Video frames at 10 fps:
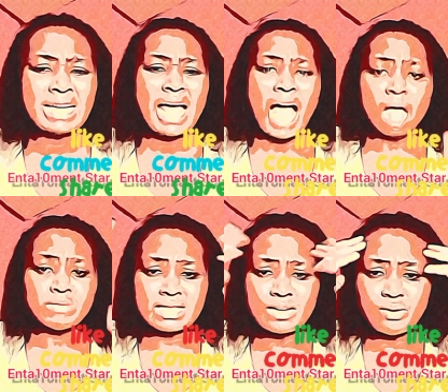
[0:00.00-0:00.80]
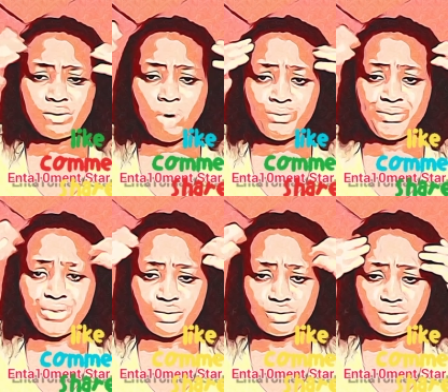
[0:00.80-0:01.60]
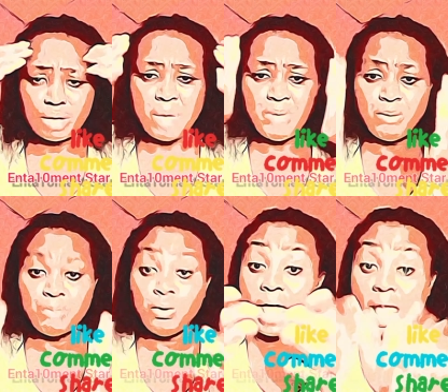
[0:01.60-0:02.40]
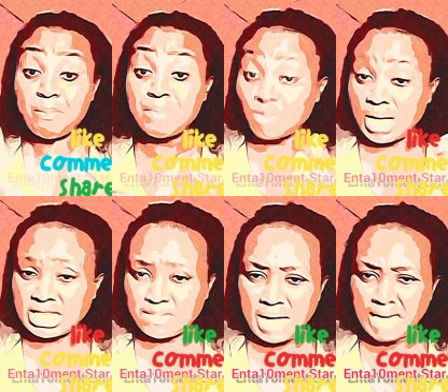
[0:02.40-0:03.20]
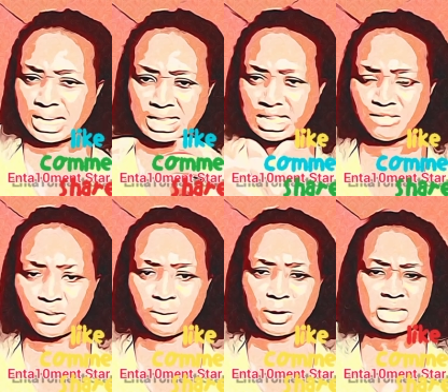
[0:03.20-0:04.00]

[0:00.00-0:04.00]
I'm still confused. Maybe people will help me to explain in this video, because